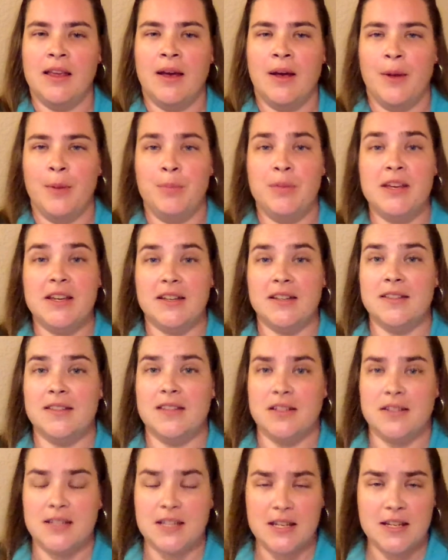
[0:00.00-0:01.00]
because the
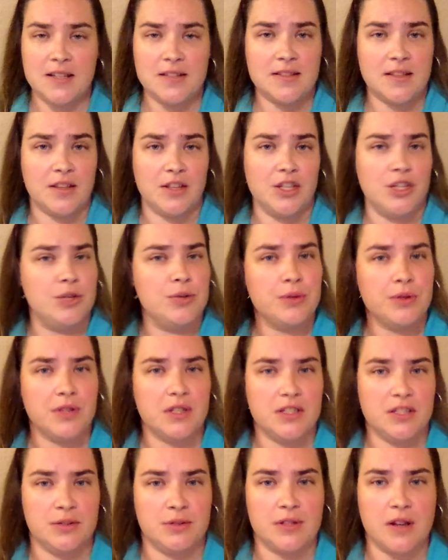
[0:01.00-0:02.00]
teens and the youth that
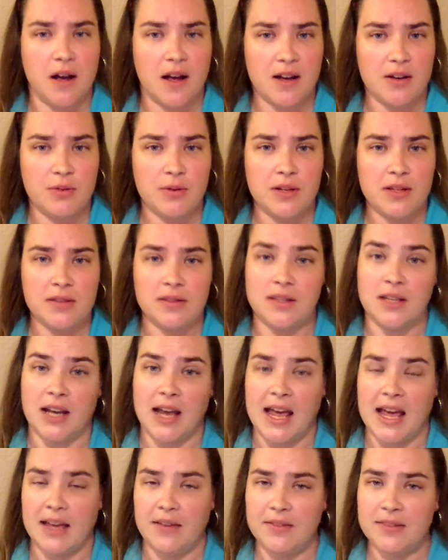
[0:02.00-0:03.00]
you talk with that
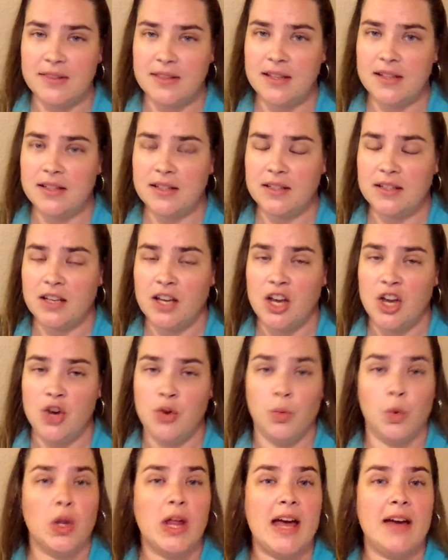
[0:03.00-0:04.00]
have seen it
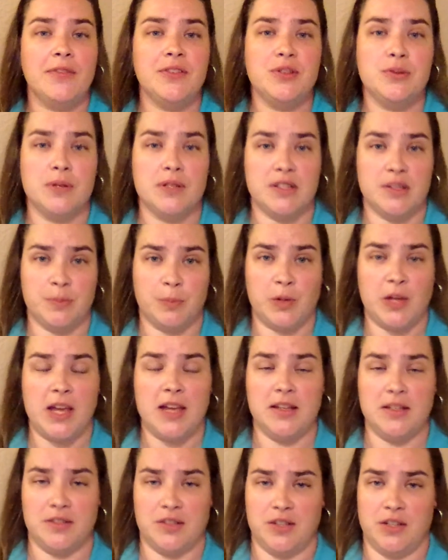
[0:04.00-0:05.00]
will have to explain
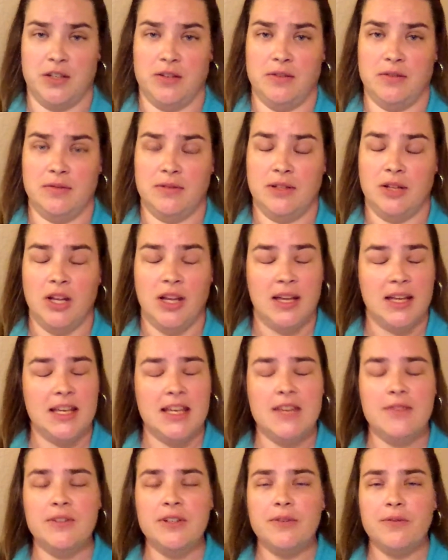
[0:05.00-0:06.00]
it to you.
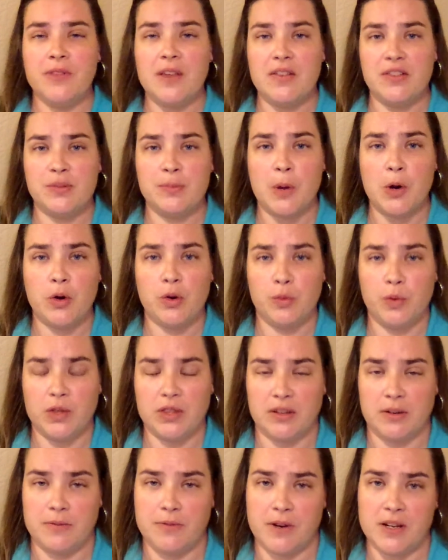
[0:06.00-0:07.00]
Even if they've spoken with
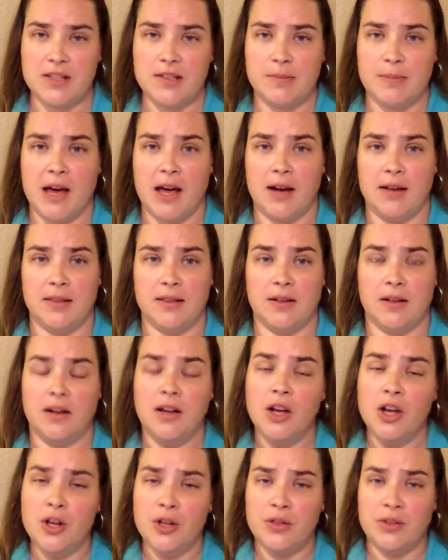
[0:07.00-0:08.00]
their friends about it,
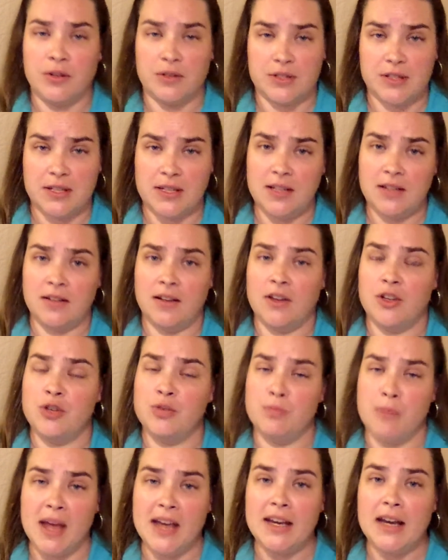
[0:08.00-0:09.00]
your teen who
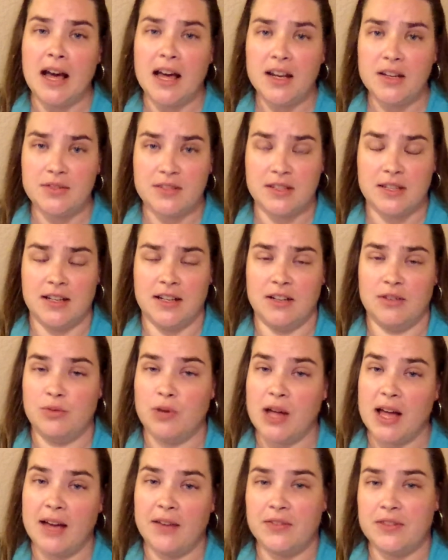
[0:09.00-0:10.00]
may not have seen it will
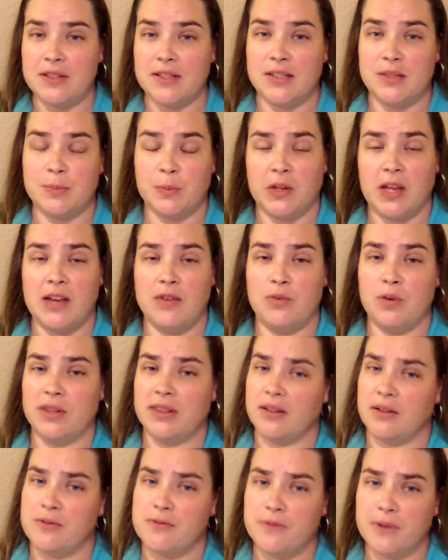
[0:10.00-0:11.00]
have to explain what
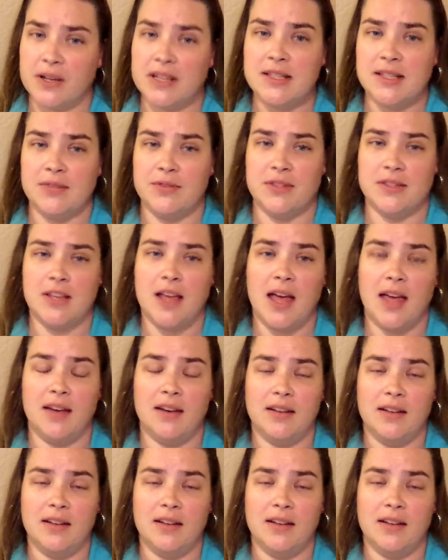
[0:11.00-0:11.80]
their friends have said.